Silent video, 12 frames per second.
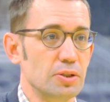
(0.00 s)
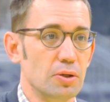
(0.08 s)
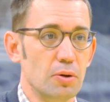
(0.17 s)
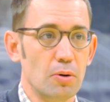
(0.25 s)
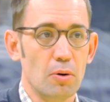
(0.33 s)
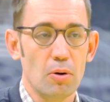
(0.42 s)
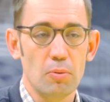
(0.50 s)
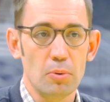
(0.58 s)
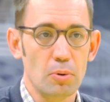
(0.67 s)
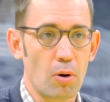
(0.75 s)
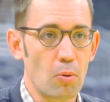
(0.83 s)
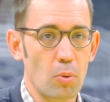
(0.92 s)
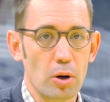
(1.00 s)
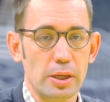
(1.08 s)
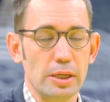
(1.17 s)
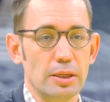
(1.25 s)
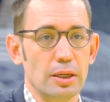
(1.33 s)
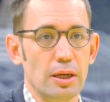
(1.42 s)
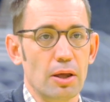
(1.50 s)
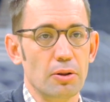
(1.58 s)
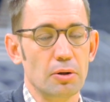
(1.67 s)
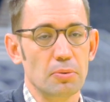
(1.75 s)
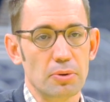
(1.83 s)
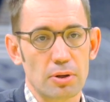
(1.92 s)
You know, we're all working
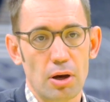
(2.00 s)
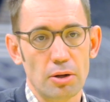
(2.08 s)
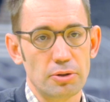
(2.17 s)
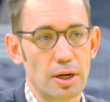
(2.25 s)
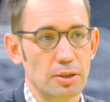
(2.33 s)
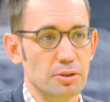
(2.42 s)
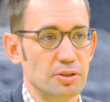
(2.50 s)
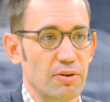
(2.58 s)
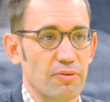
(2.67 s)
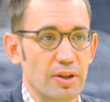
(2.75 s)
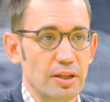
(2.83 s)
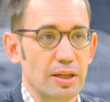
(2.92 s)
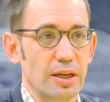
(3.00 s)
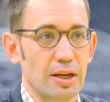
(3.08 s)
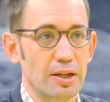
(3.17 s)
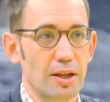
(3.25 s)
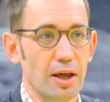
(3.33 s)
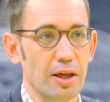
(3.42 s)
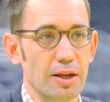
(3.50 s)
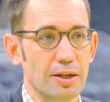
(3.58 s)
together with the contractors and everything to get it done.